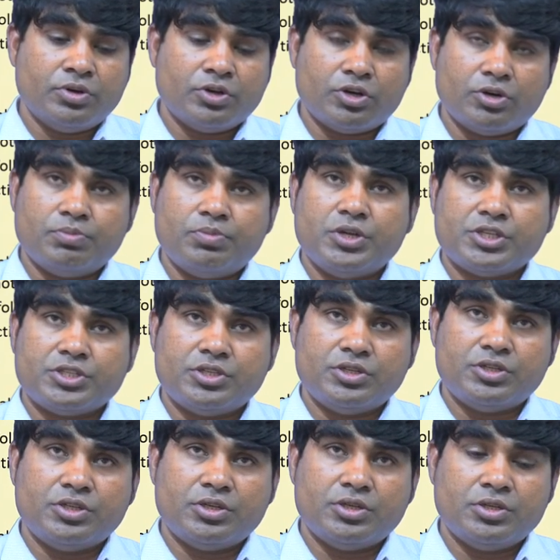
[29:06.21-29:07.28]

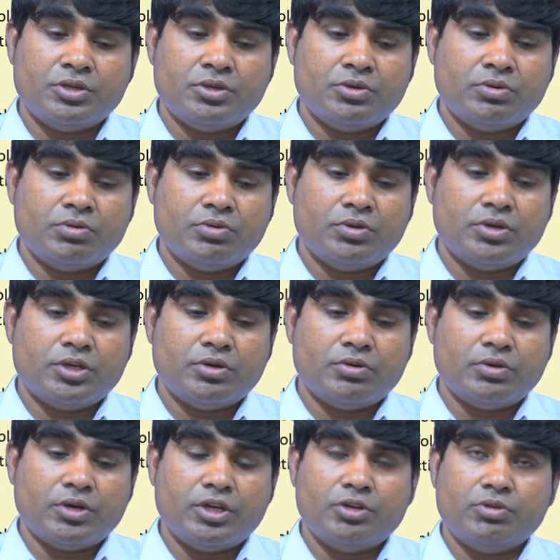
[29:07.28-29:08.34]
complexity
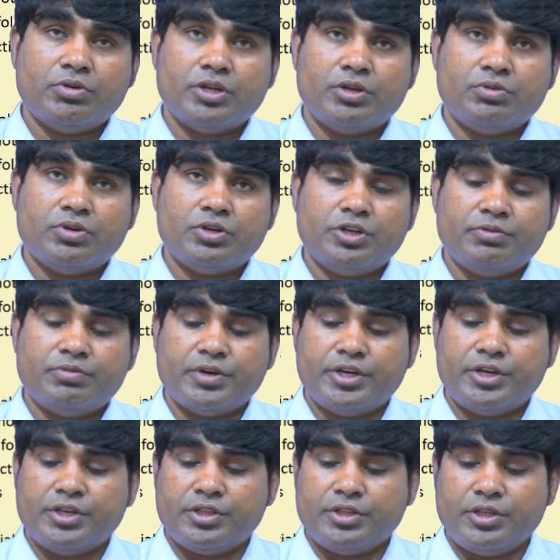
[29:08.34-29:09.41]
while you are
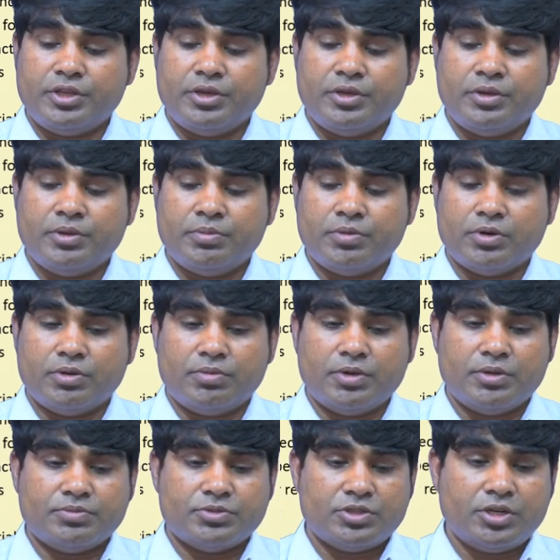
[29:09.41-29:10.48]
defining the
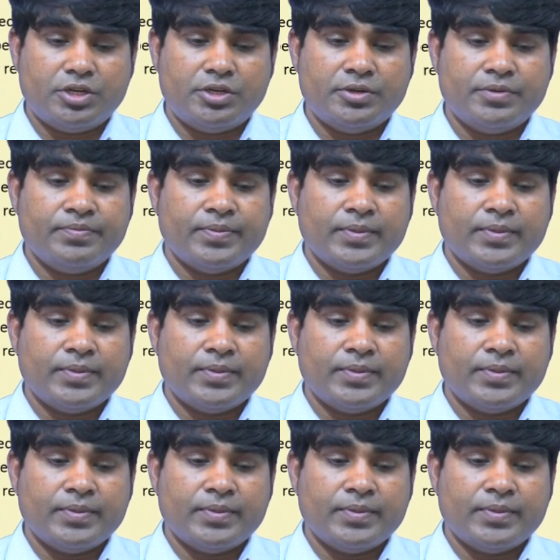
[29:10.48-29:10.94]
problems, right.